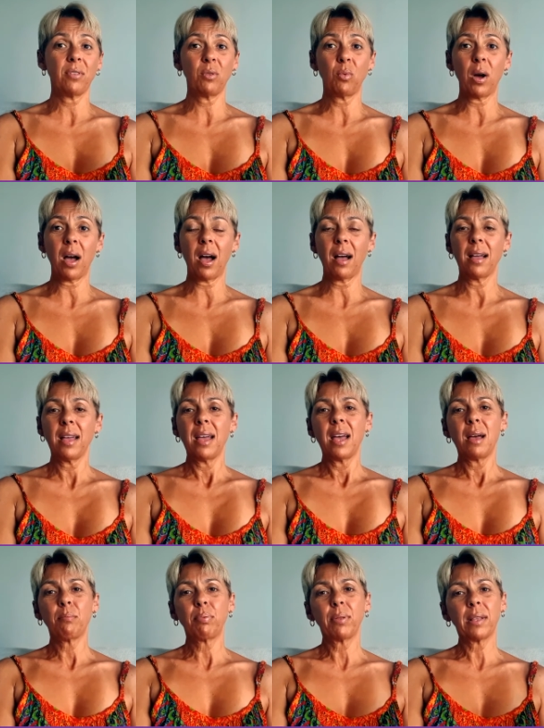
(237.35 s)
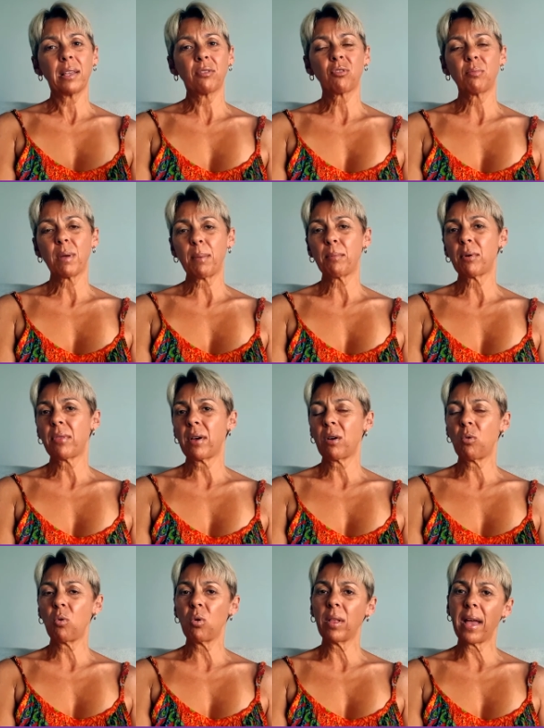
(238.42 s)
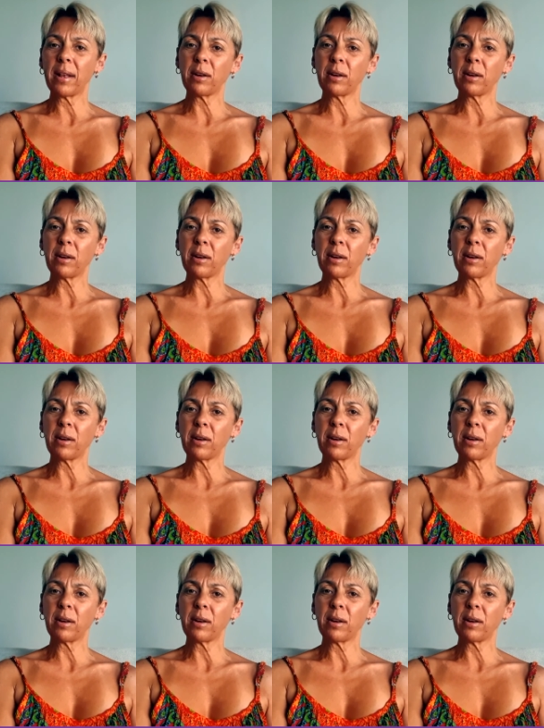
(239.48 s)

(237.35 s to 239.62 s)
you are, and please remember that all